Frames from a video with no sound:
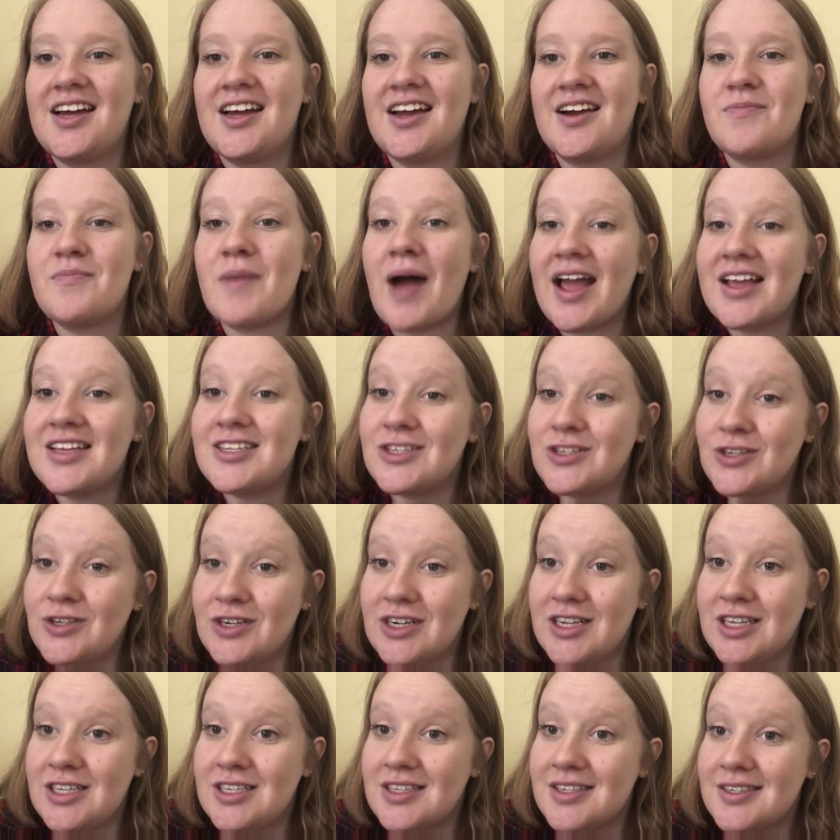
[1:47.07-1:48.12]
my
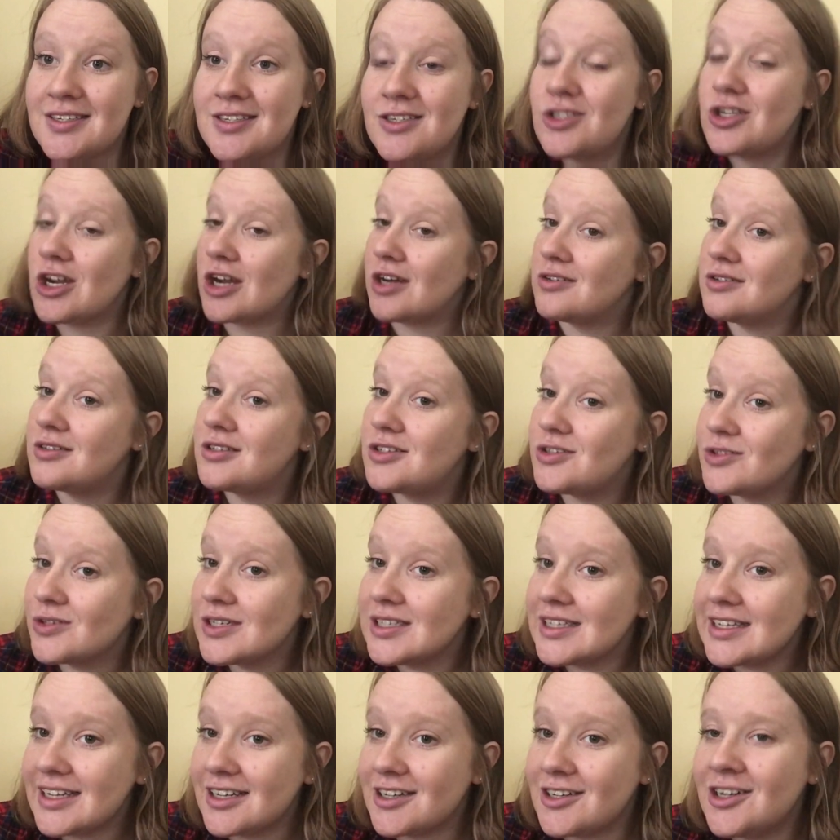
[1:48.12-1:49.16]
students chose Stuart
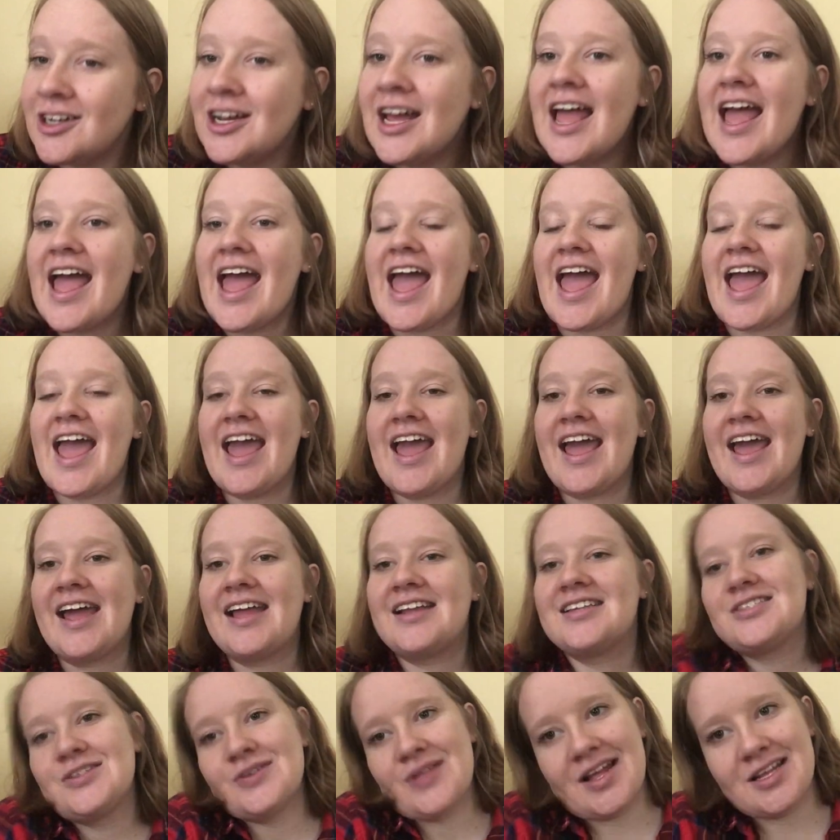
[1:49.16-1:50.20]
Little,
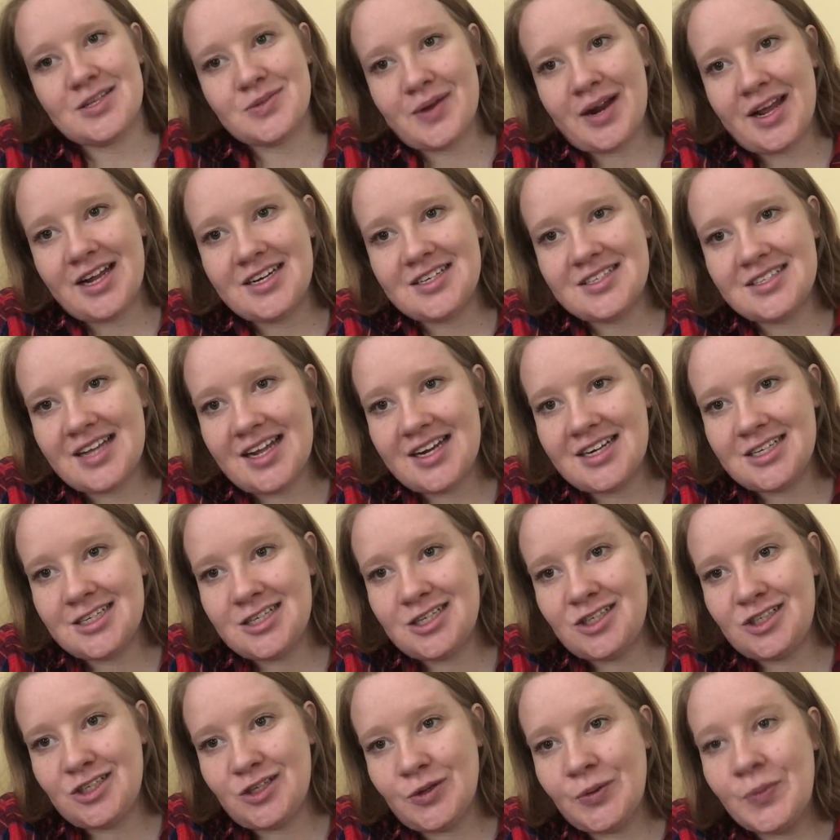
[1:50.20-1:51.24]
and so that's what I decided to
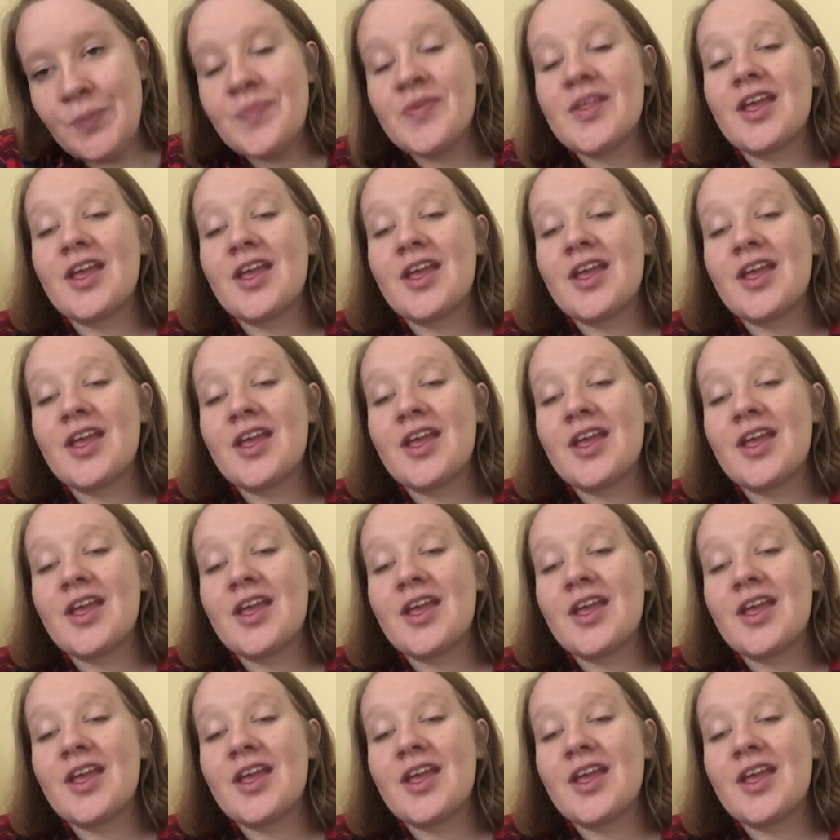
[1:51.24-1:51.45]
do.